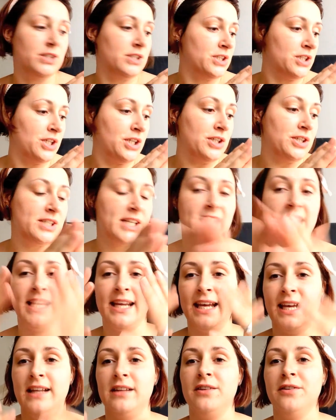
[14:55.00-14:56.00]
to
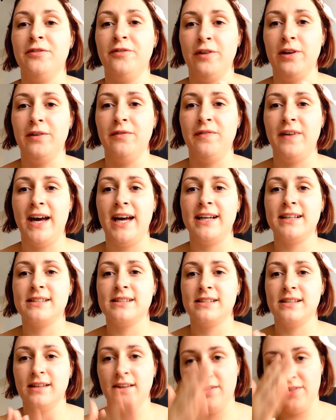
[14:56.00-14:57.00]
take in the full
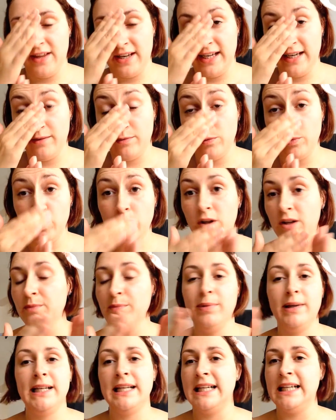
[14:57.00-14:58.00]
effect, then it will
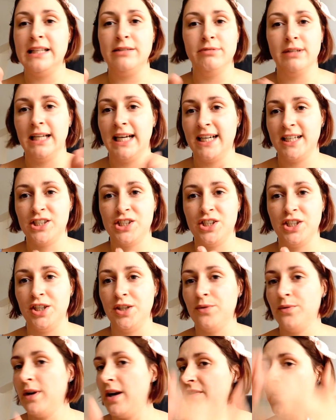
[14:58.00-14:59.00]
completely relax you,
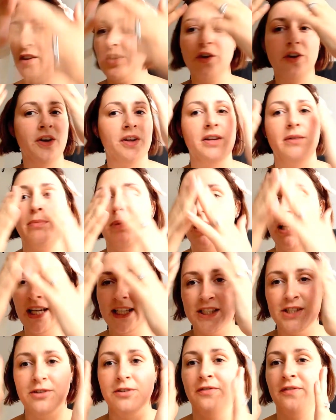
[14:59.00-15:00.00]
and then you can apply
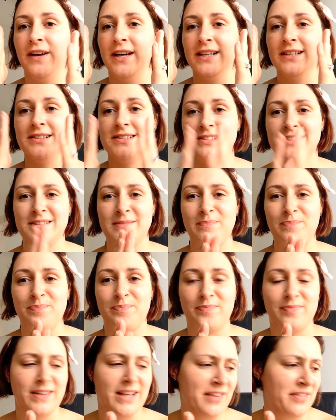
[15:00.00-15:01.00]
it to your face.
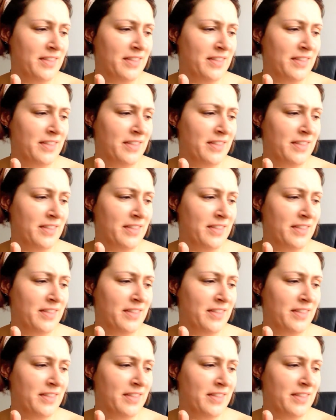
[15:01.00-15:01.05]
I